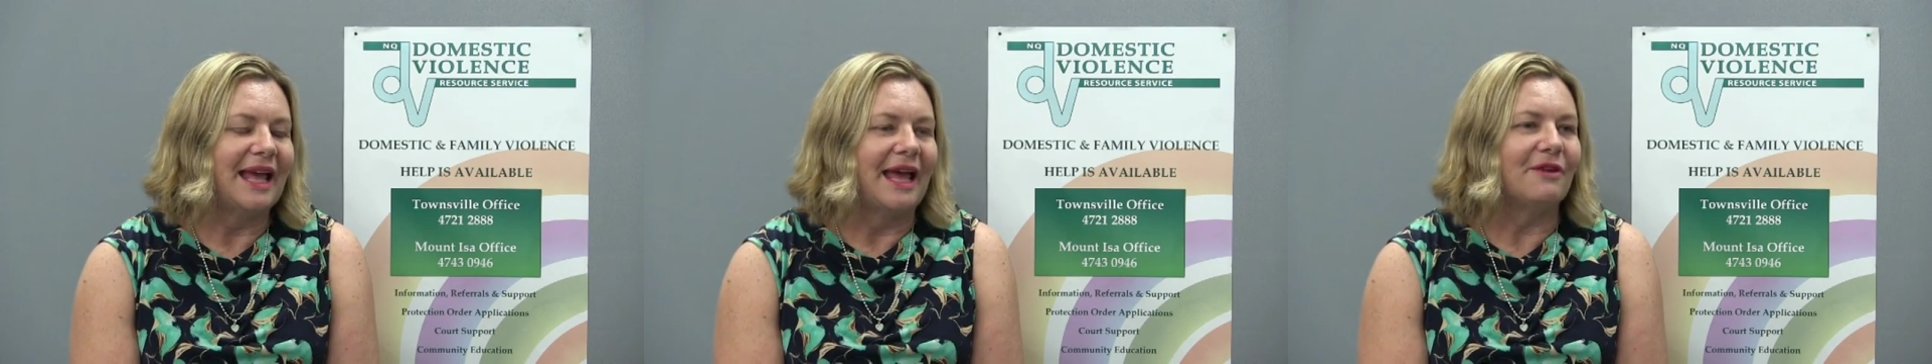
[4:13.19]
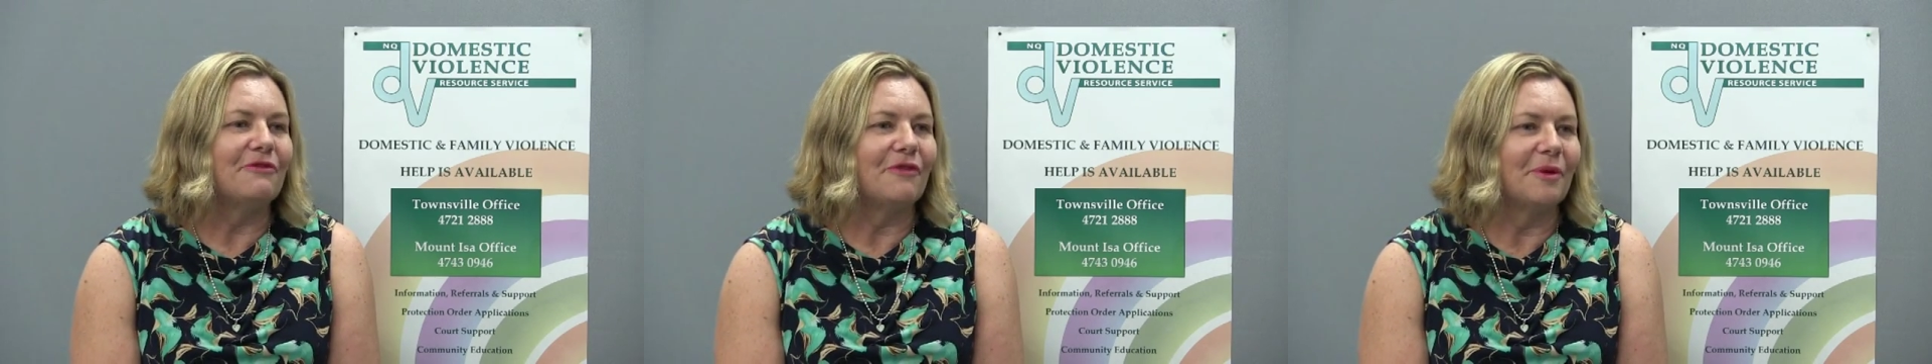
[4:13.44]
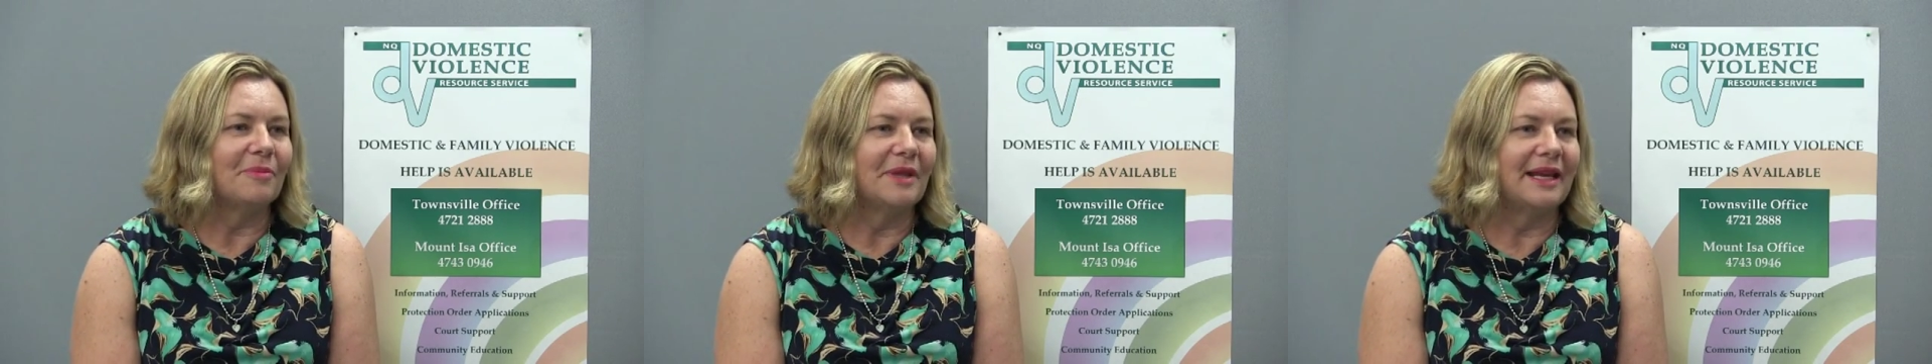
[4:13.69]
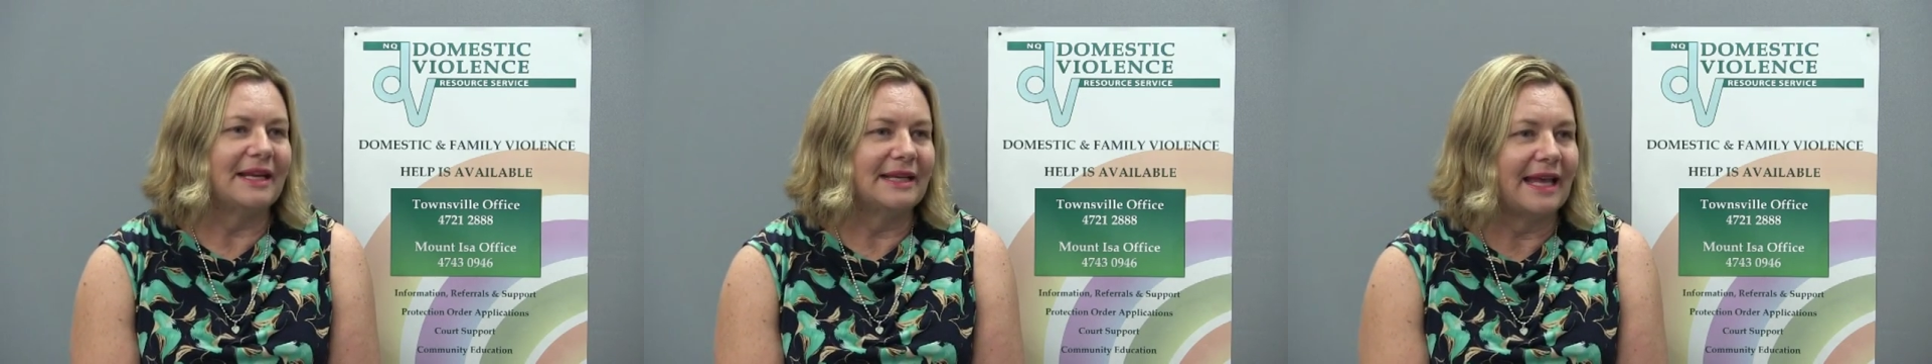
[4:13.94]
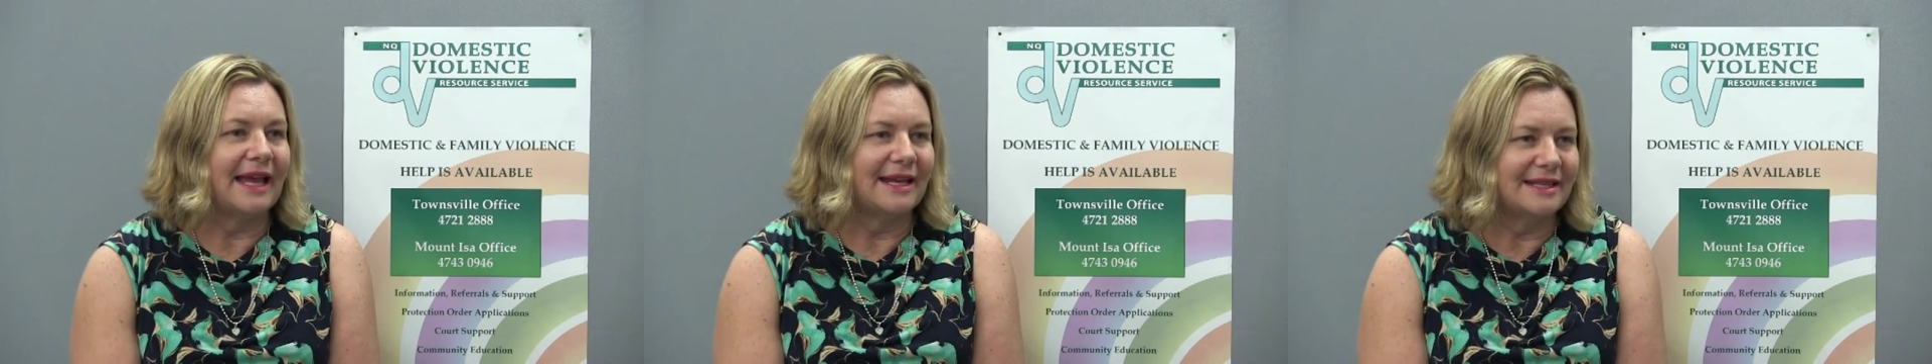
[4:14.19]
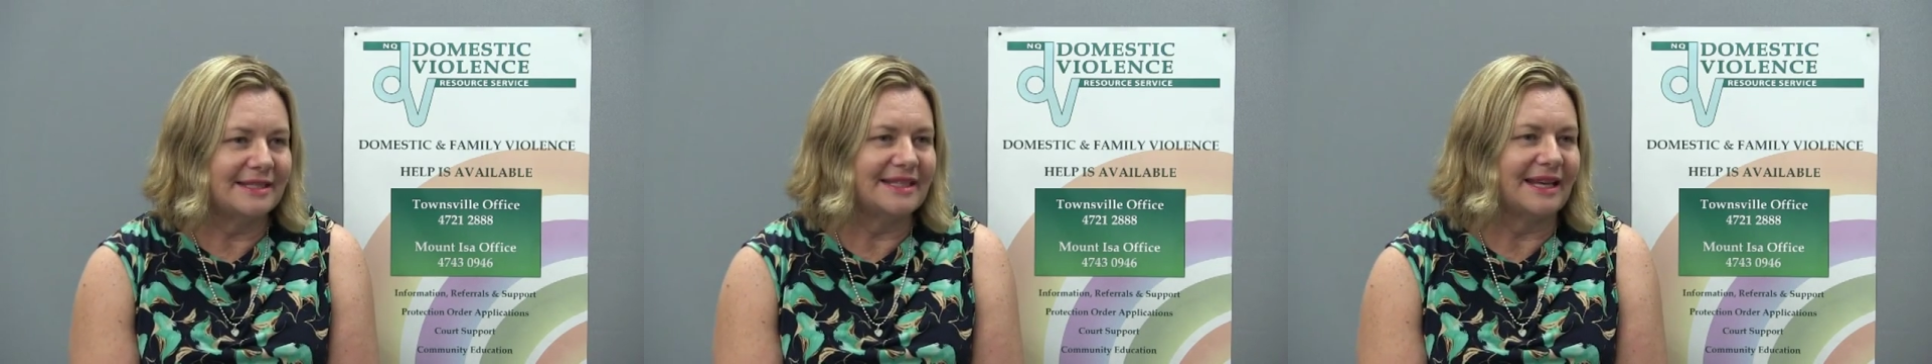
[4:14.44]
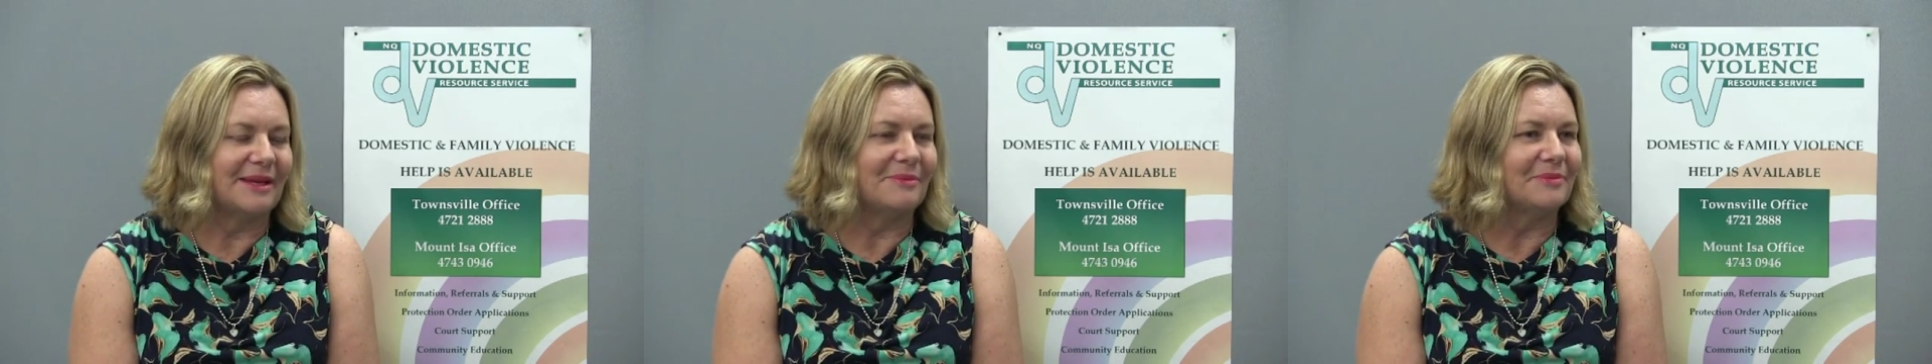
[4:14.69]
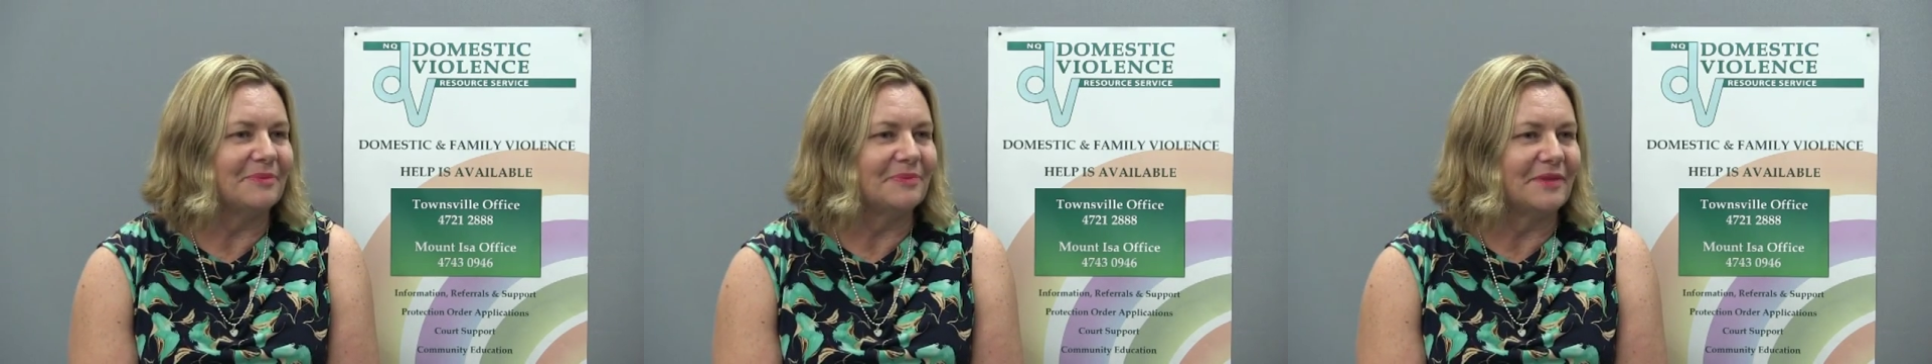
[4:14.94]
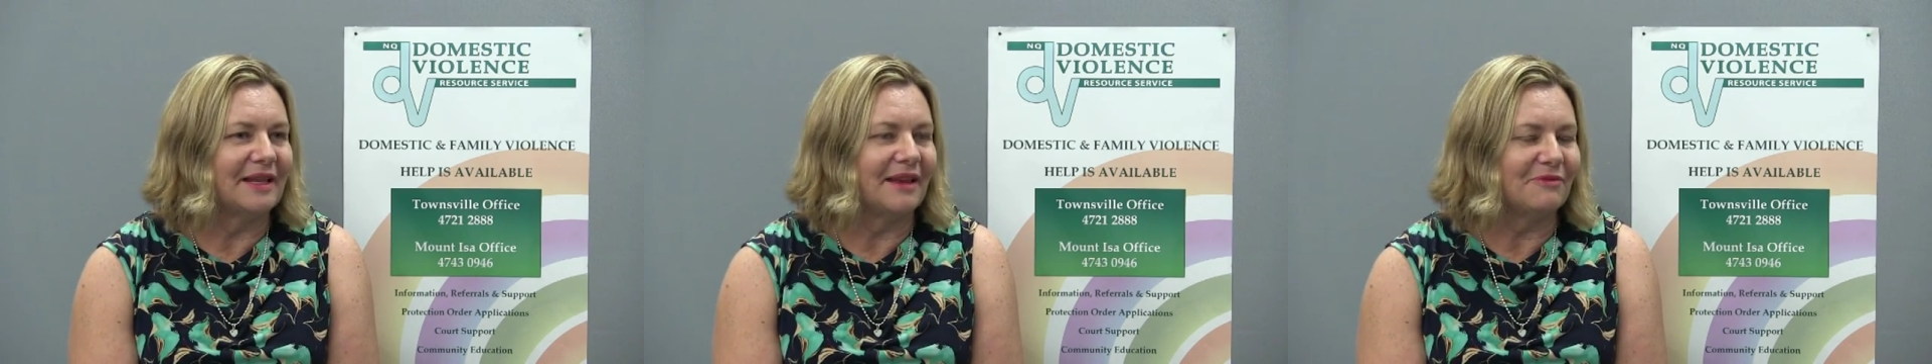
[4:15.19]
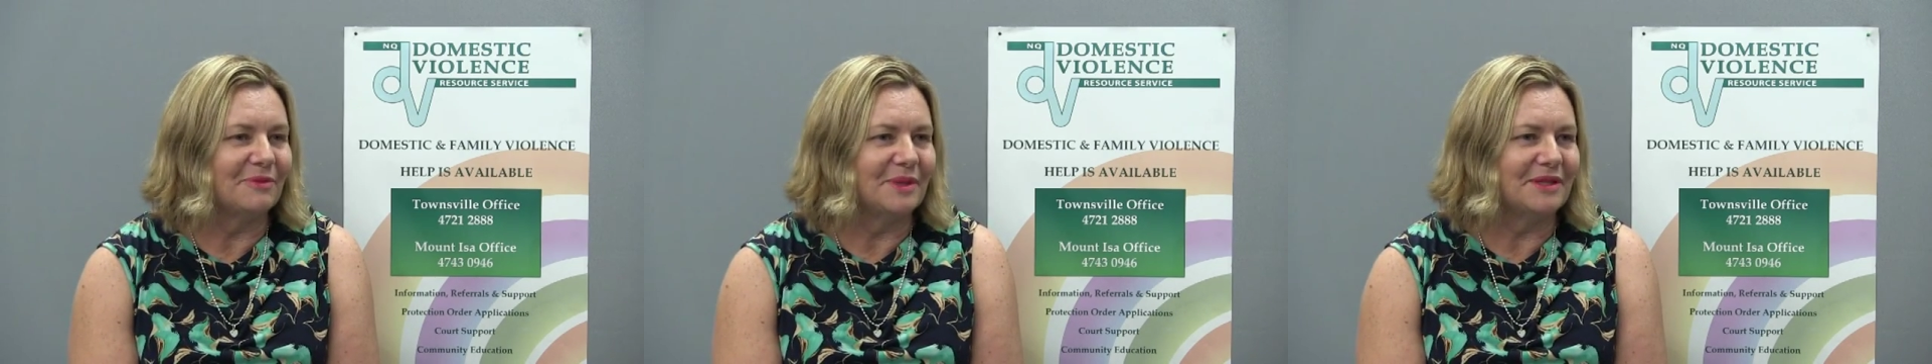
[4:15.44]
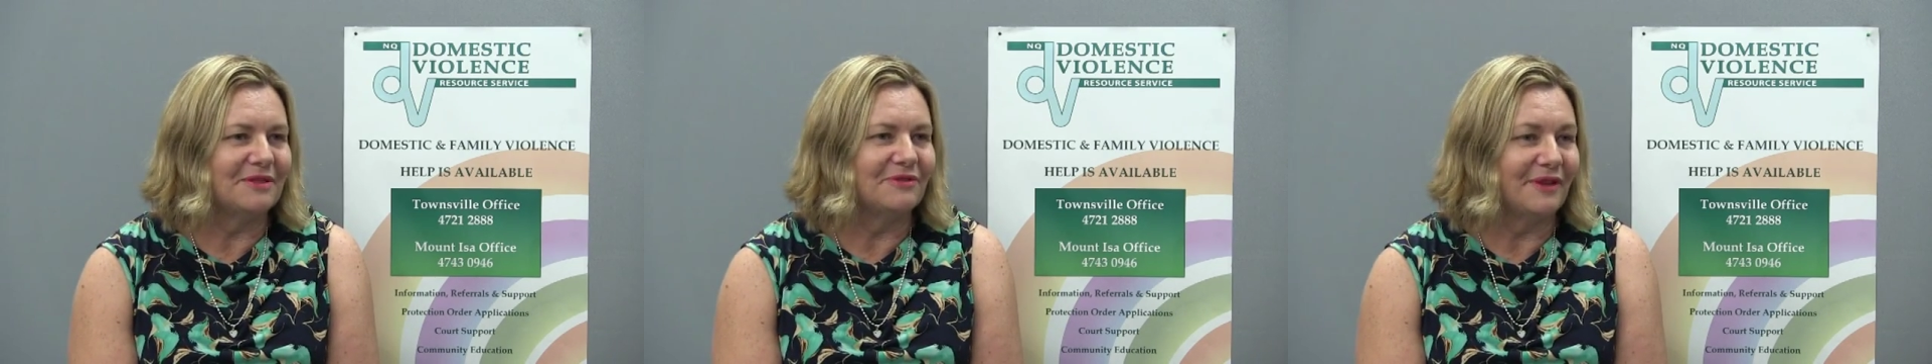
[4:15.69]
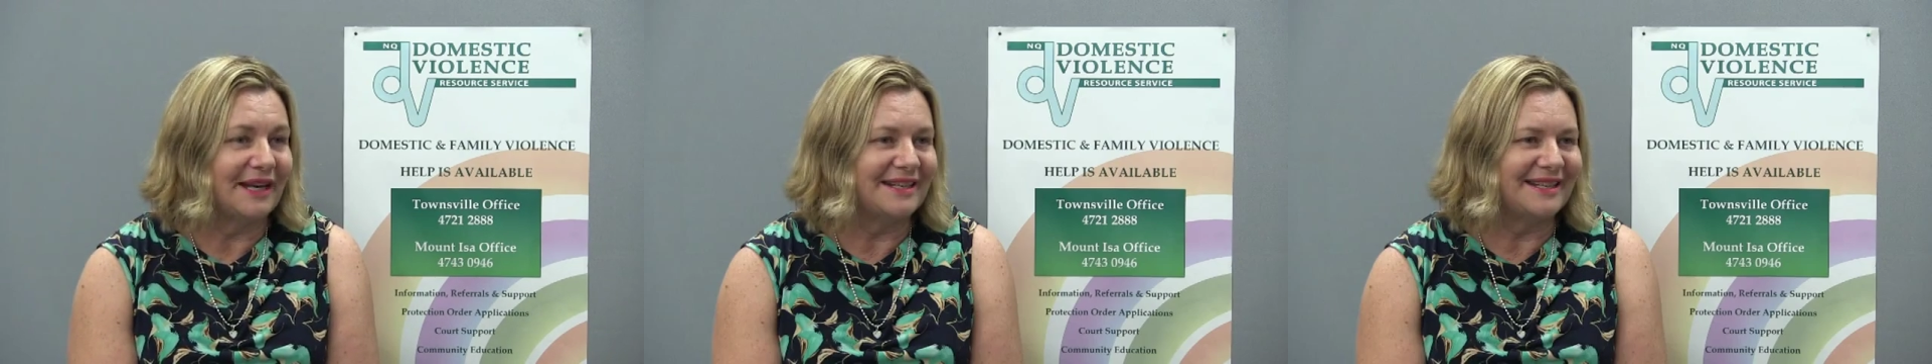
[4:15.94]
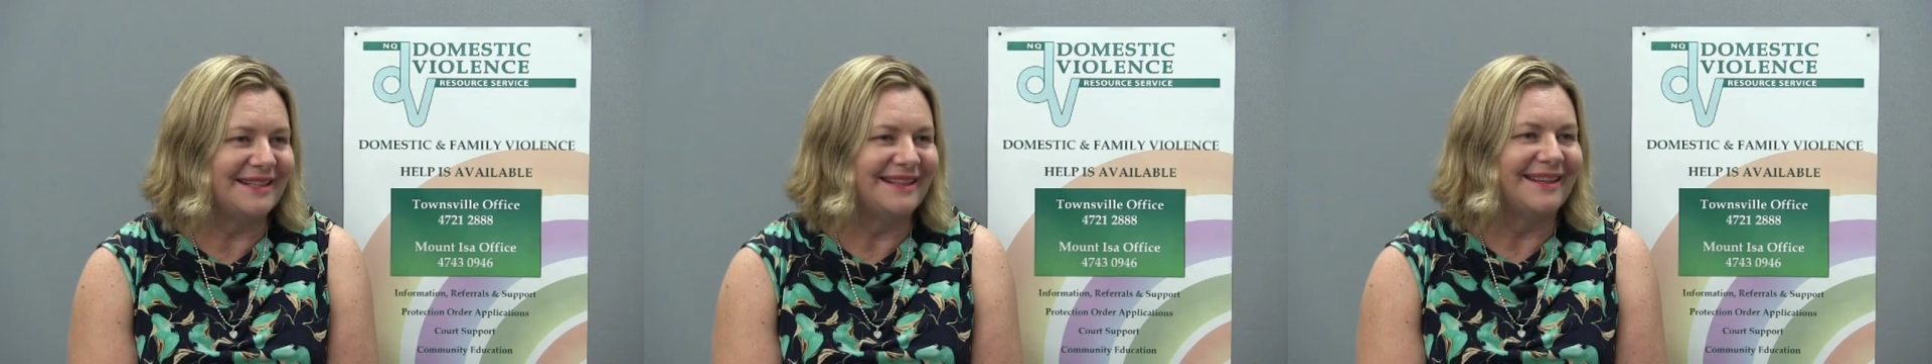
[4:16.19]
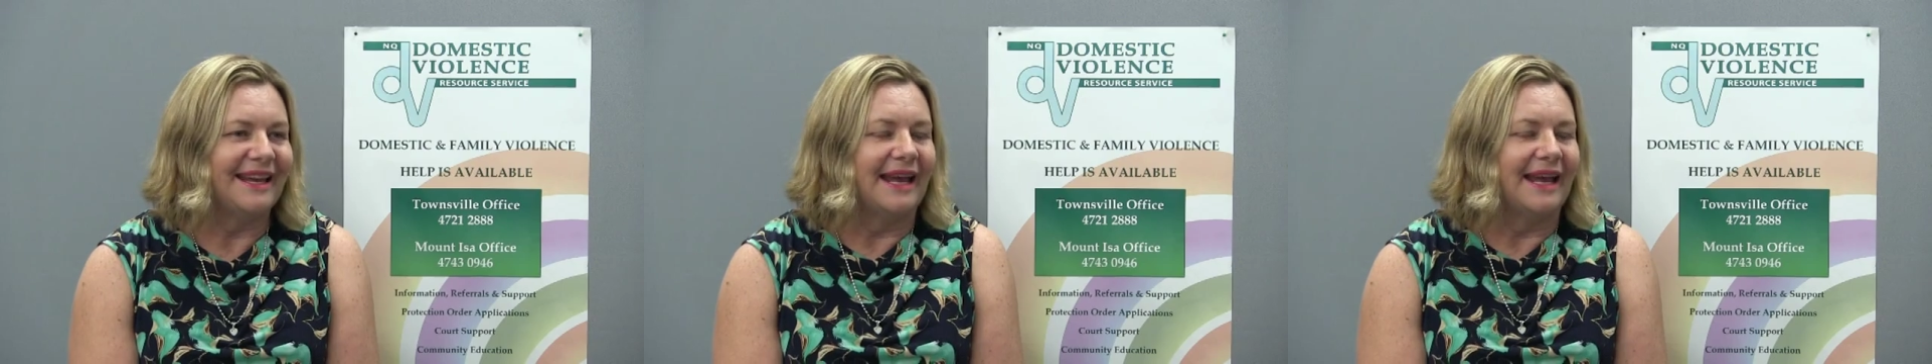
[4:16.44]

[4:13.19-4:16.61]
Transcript: and from then gained um, government funding